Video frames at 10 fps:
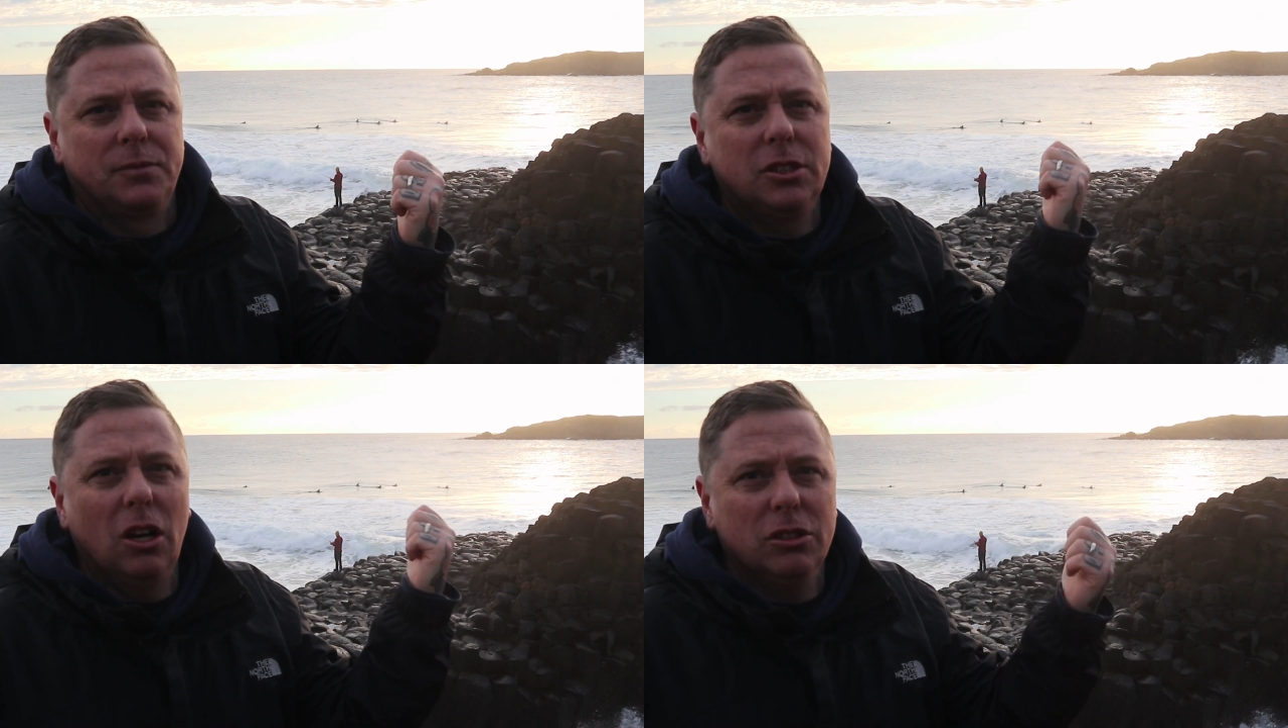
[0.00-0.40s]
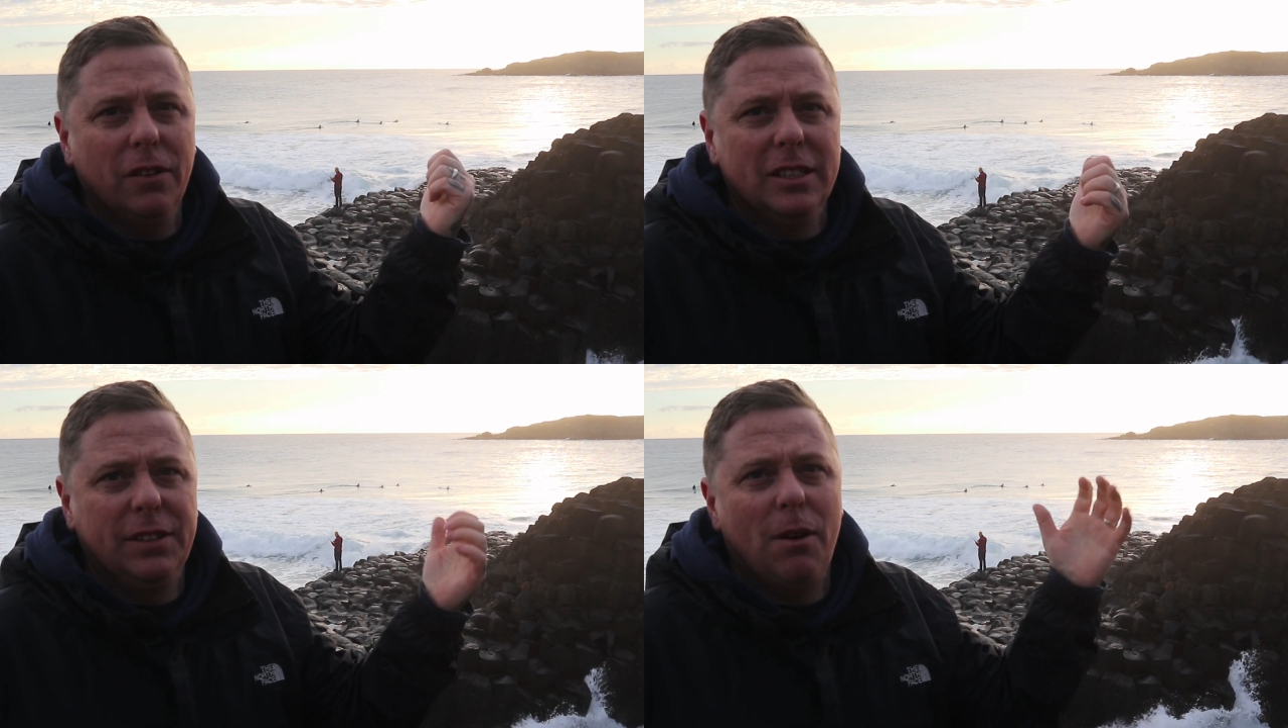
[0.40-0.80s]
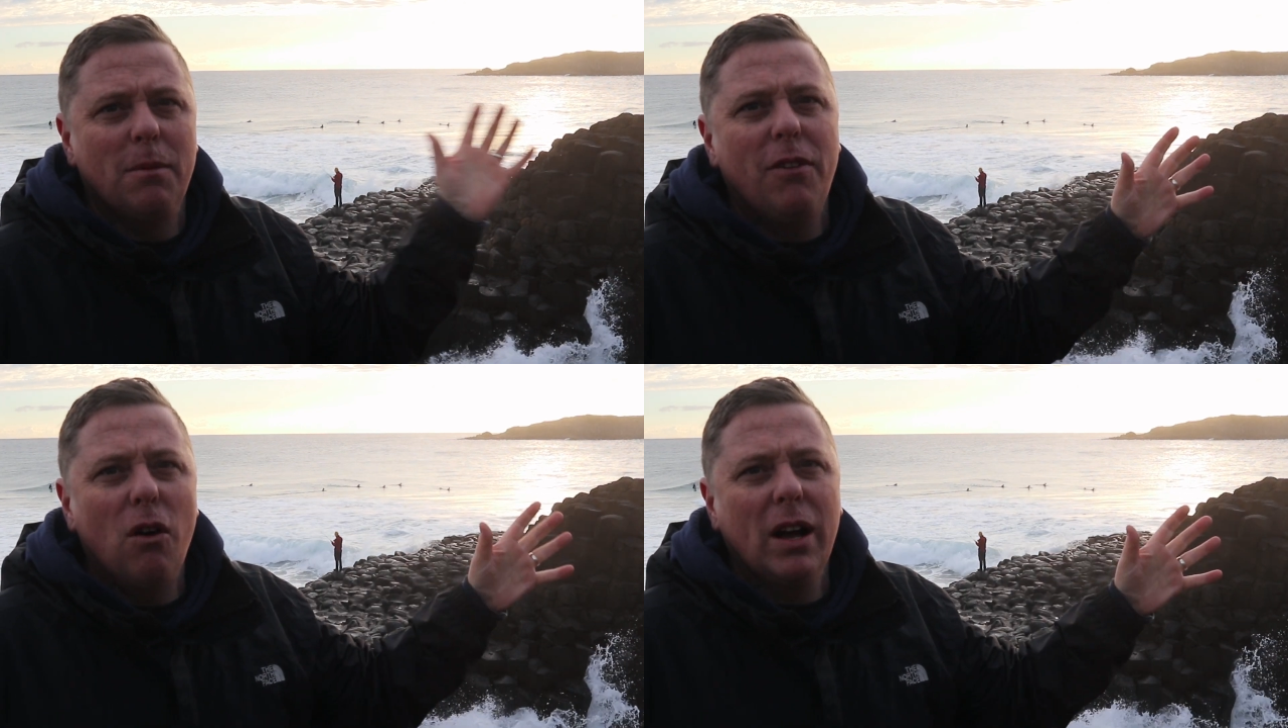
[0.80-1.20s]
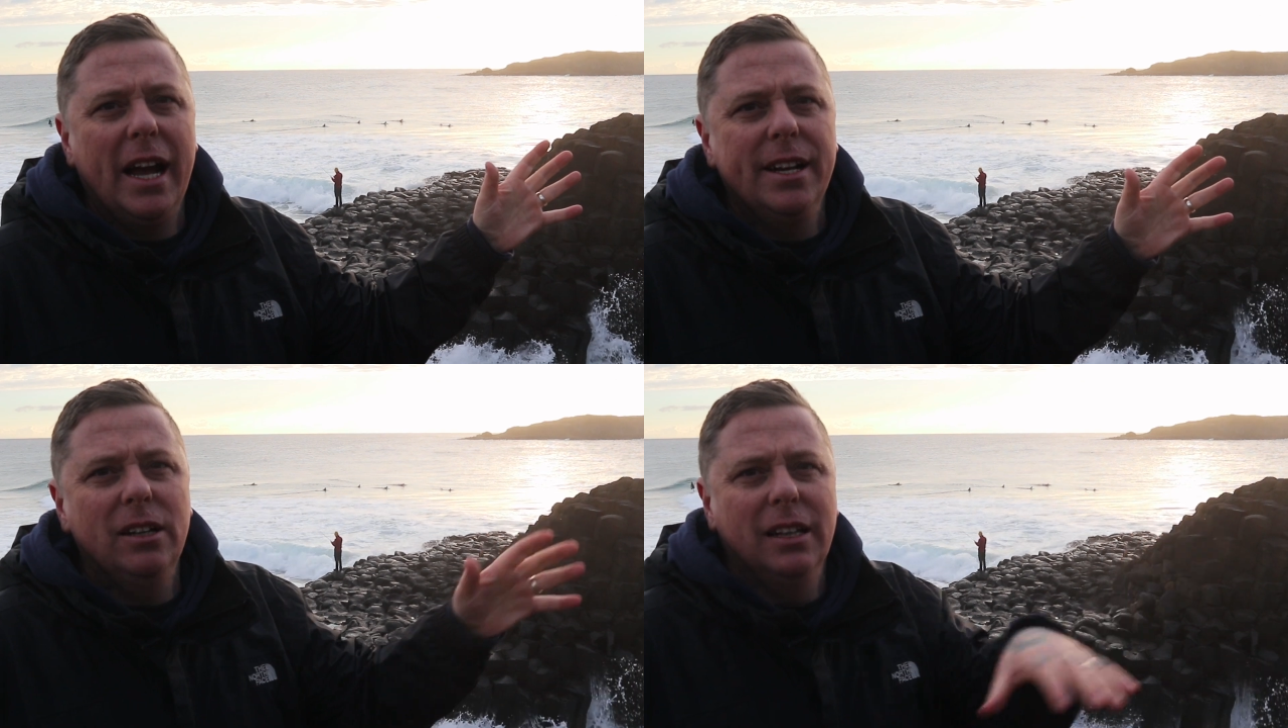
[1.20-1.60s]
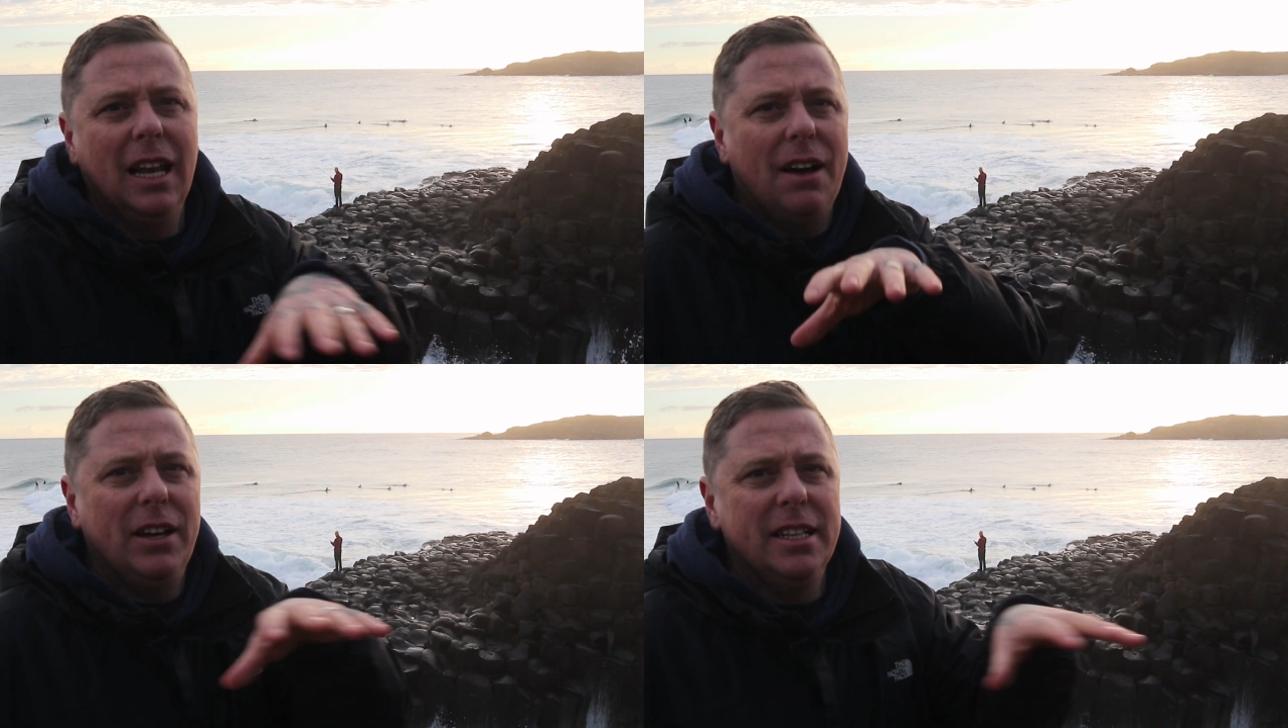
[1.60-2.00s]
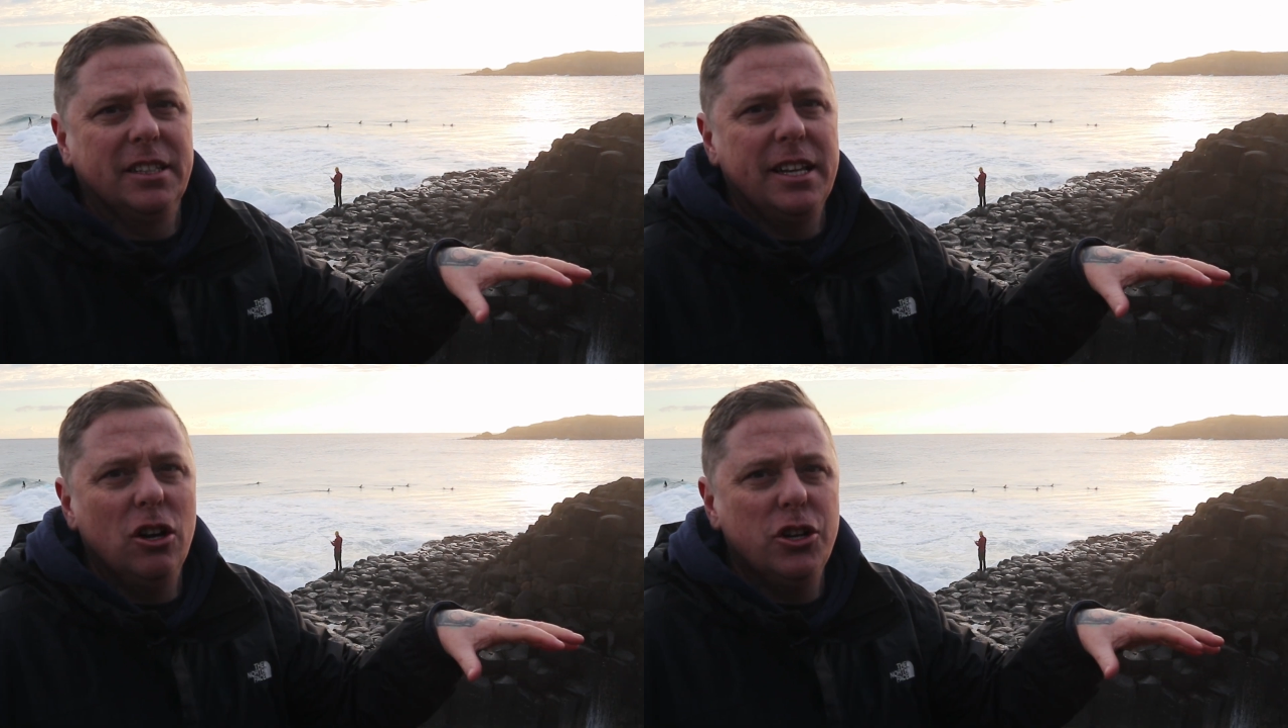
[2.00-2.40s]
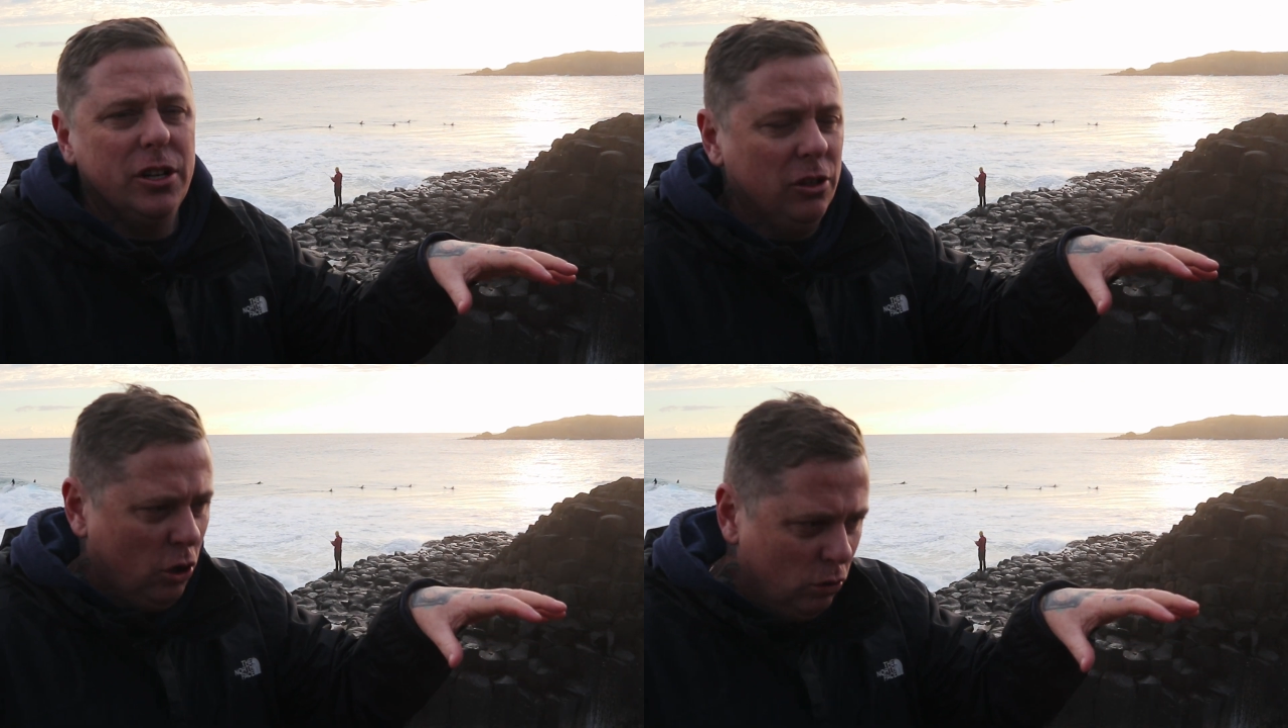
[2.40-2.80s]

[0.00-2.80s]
So it's obviously from a volcano, the lava hits the ocean,